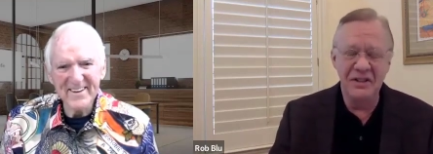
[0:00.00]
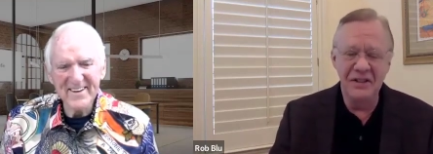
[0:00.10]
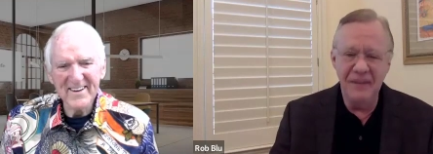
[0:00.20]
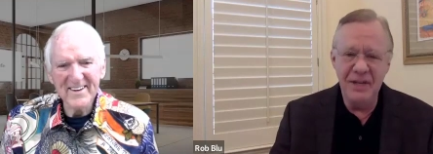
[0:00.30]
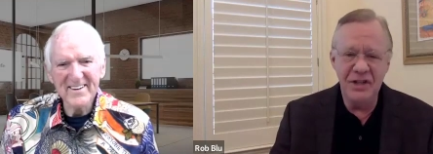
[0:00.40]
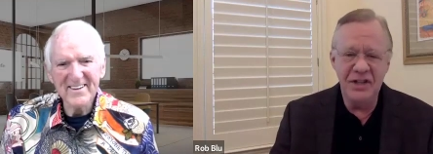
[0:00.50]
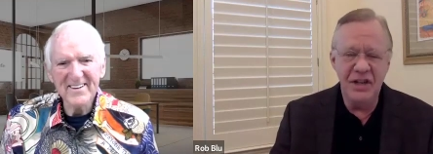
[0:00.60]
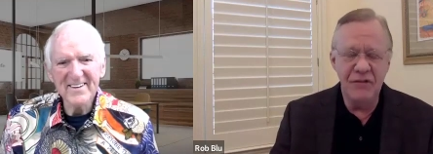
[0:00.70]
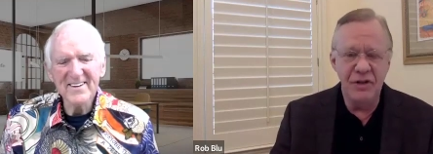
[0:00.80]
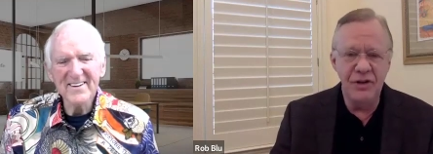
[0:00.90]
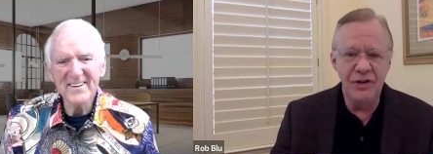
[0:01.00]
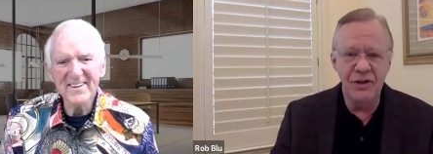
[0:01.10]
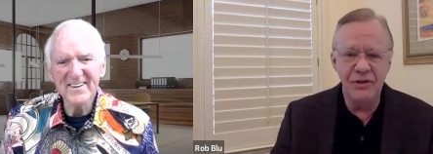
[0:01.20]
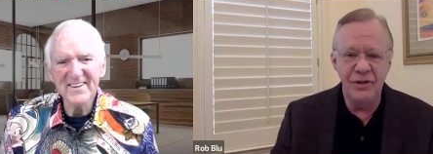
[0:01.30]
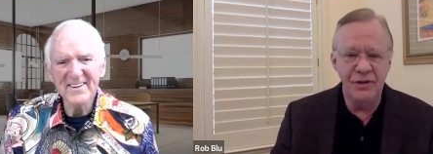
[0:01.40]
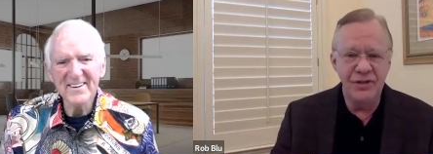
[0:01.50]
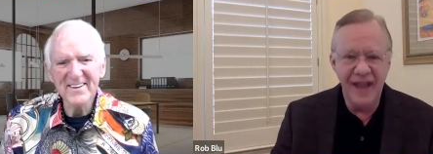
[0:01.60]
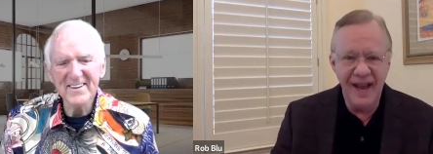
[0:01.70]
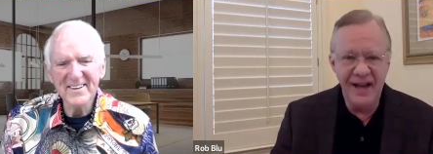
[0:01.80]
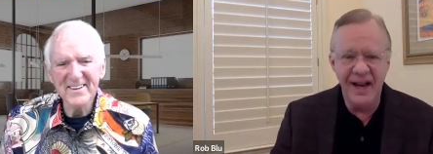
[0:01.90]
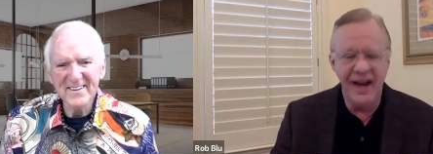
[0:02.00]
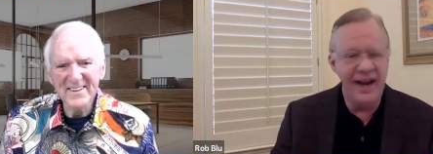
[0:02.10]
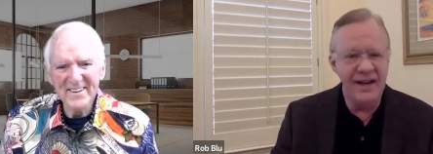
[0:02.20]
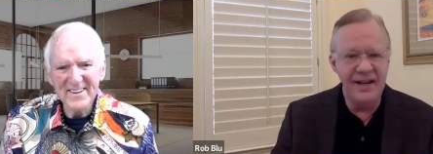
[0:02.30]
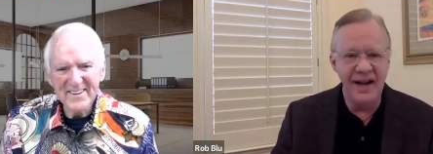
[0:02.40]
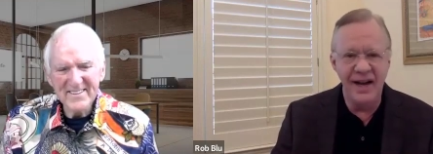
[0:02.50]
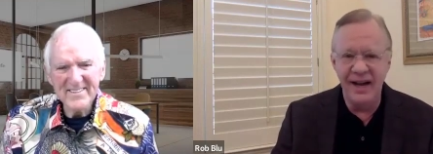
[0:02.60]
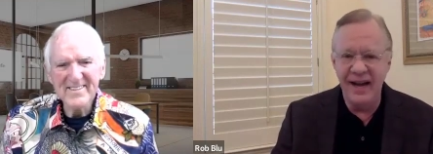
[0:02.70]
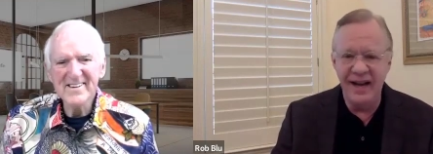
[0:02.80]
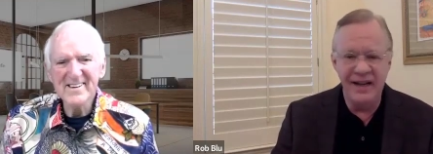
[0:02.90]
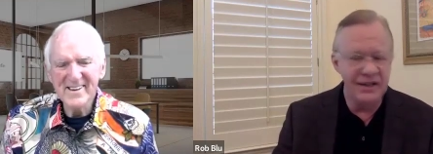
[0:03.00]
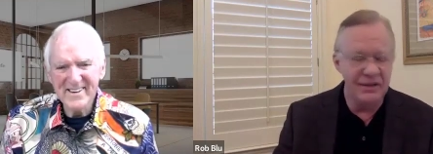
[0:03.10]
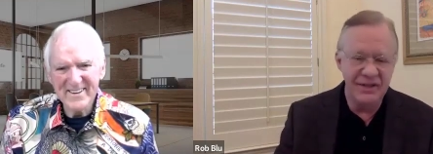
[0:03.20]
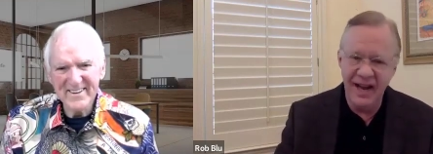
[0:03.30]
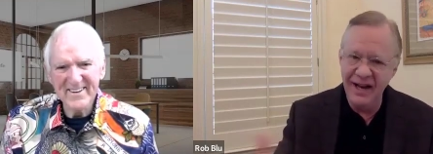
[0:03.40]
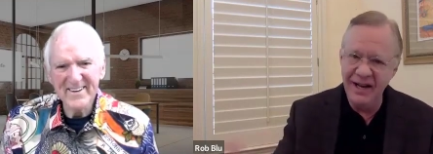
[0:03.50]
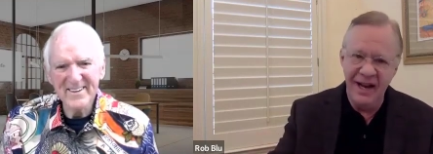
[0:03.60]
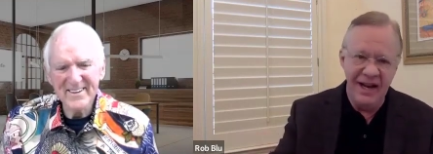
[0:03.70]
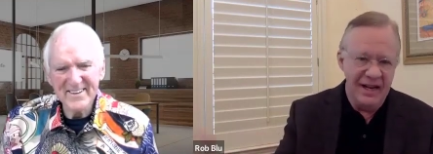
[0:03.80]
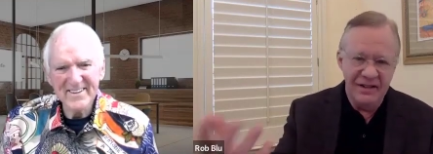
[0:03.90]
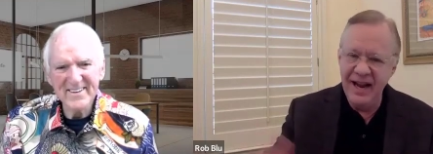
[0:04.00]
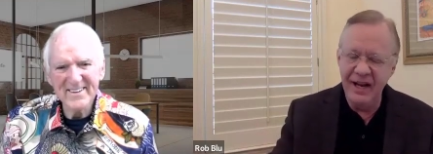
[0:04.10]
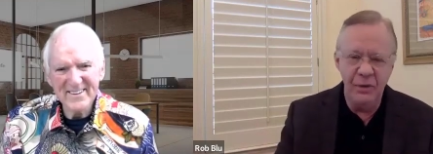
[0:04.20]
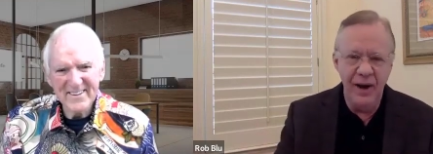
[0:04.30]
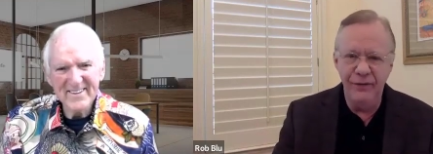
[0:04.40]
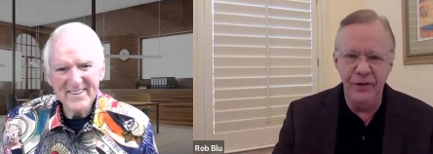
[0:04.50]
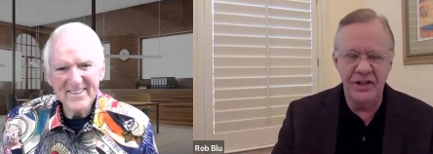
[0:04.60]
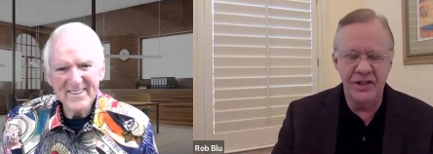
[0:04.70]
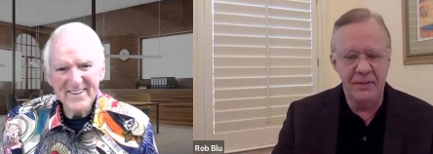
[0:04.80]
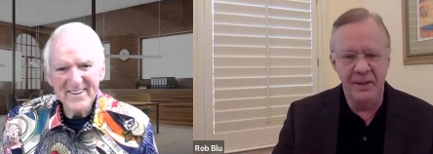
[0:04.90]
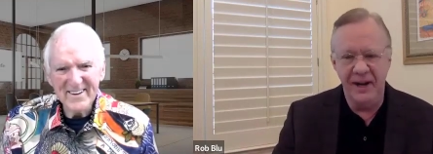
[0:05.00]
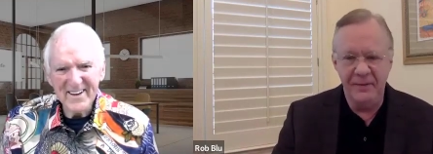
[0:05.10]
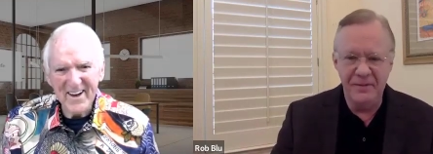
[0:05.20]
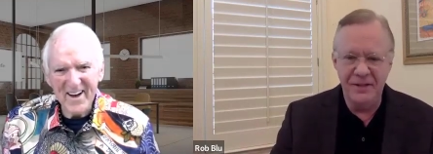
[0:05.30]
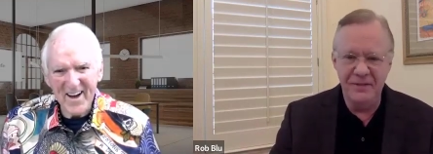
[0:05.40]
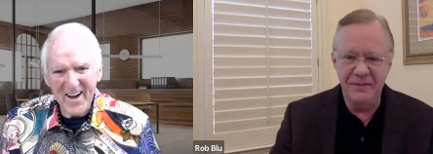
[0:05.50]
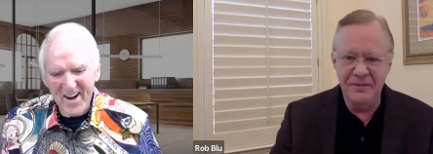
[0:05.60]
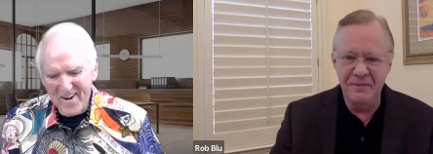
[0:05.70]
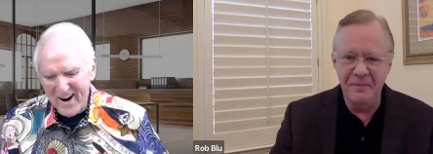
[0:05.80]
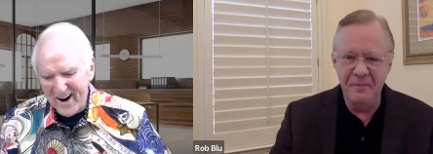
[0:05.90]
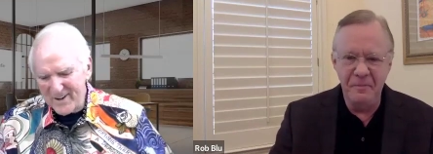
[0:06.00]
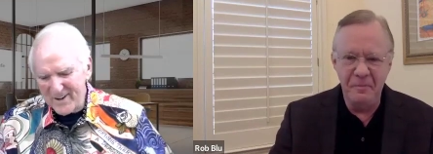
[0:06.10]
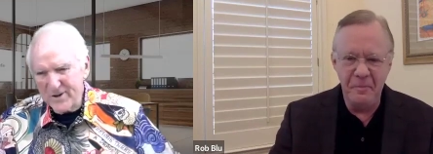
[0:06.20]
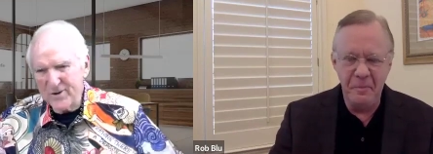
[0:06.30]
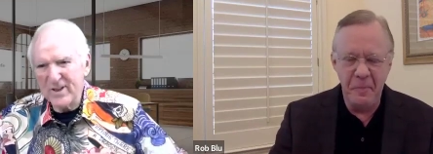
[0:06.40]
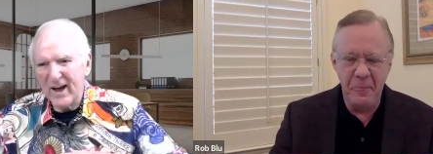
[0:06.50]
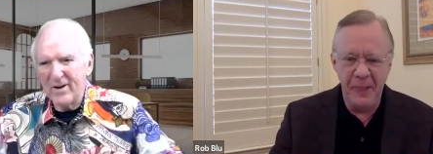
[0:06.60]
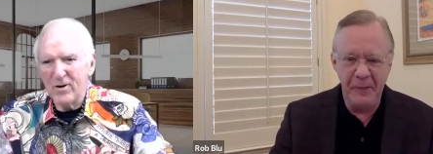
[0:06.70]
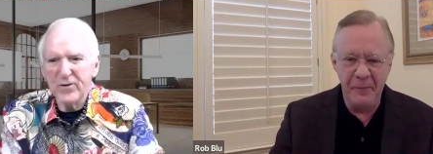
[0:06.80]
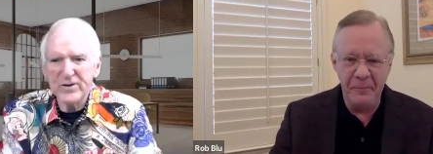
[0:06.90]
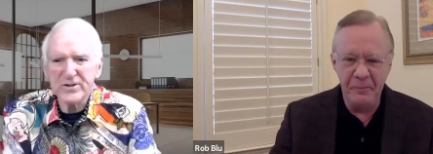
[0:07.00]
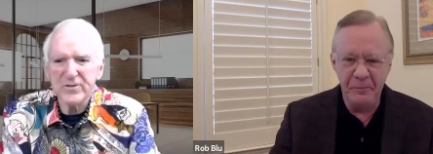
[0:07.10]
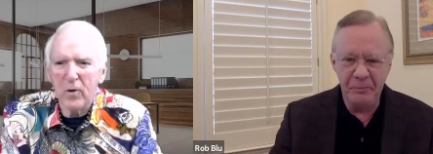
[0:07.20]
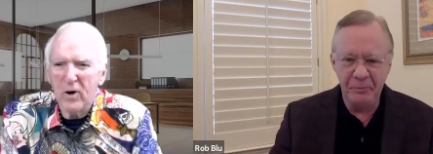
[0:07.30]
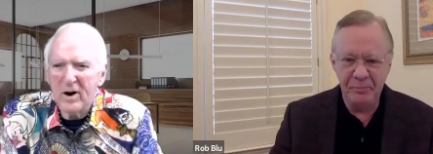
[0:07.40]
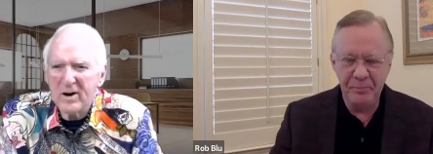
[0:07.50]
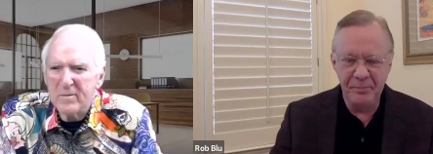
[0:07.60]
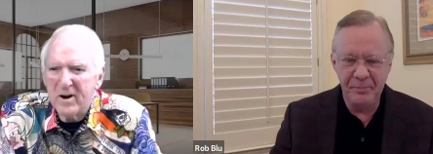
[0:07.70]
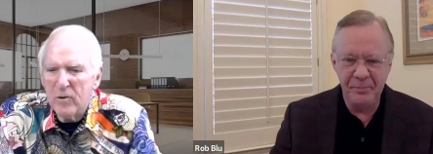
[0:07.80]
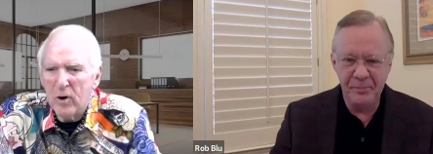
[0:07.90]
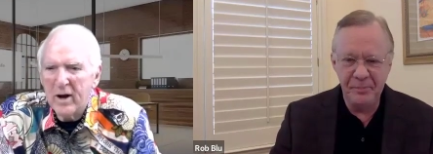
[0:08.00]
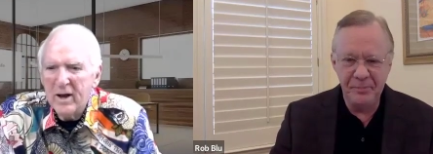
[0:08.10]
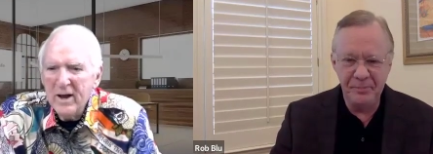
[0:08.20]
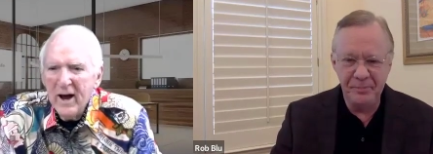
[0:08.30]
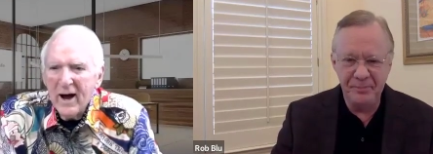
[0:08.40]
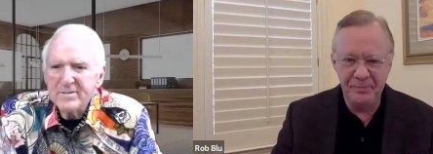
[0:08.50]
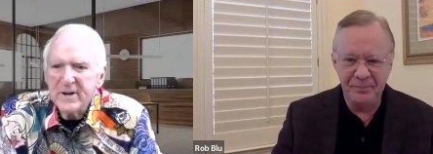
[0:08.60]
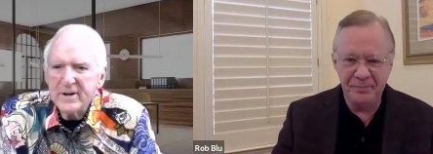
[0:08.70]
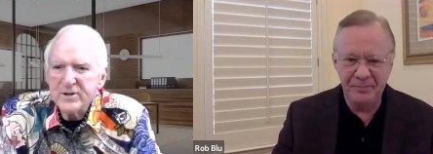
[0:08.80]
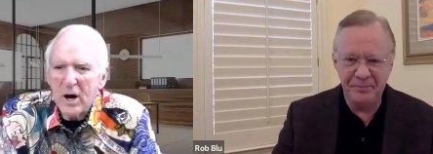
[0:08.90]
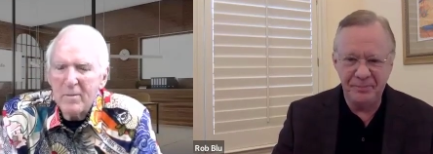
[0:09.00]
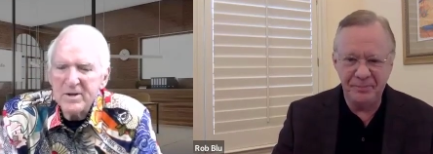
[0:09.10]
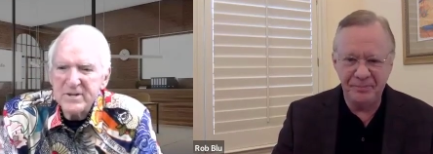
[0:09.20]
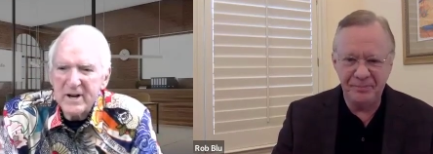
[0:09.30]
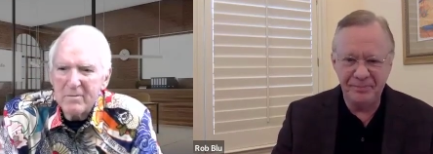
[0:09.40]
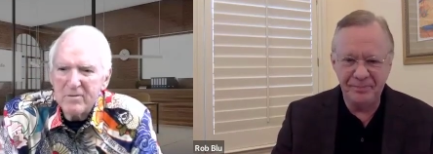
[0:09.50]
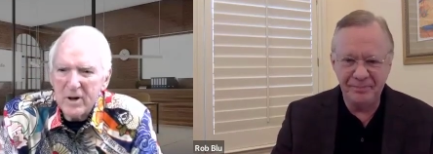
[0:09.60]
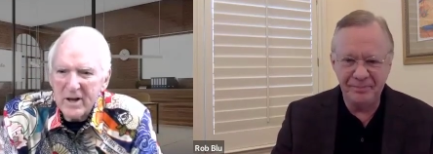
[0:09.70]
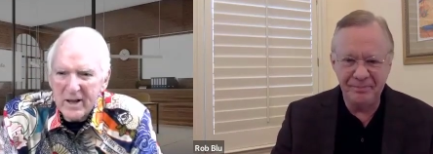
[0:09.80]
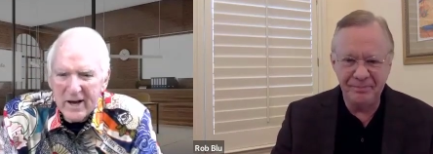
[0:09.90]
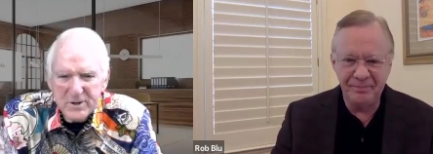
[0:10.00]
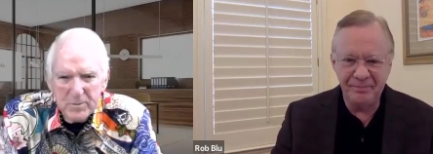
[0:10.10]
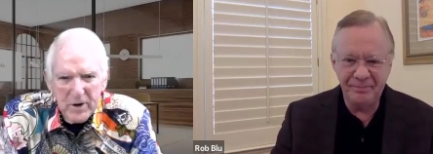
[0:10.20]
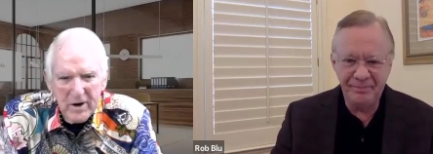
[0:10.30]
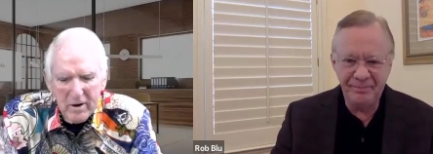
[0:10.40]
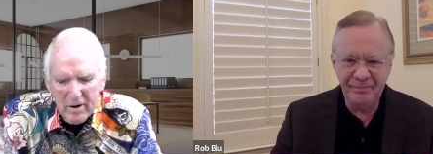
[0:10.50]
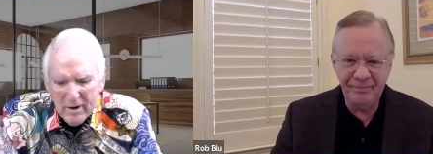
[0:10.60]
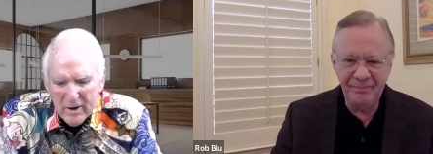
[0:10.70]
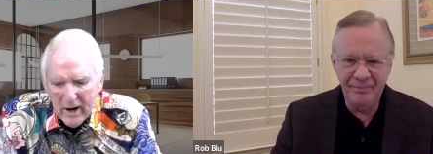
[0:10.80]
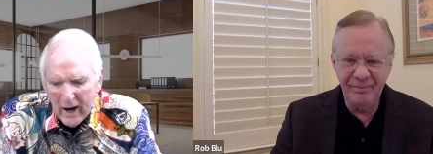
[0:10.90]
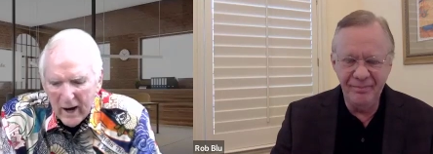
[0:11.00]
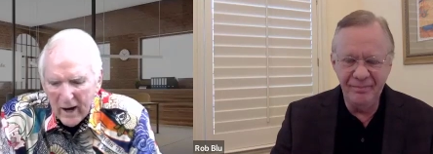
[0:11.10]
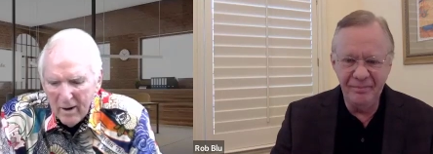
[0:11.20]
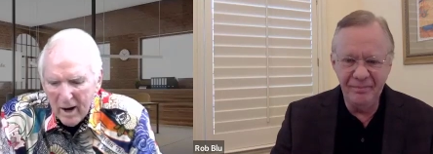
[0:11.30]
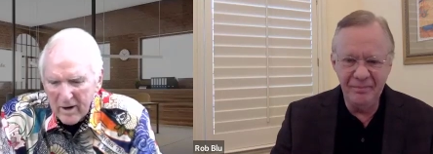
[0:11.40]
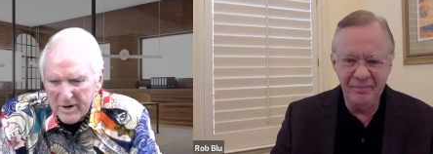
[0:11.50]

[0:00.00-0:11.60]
Speaker 1: let me just introduce you to Ted. And so Ted, take it away for just a minute.
Speaker 2: All right, I sure do that. Well, first of all, welcome everyone. I'm Ted Thomas, and I'm really glad to be here. I'm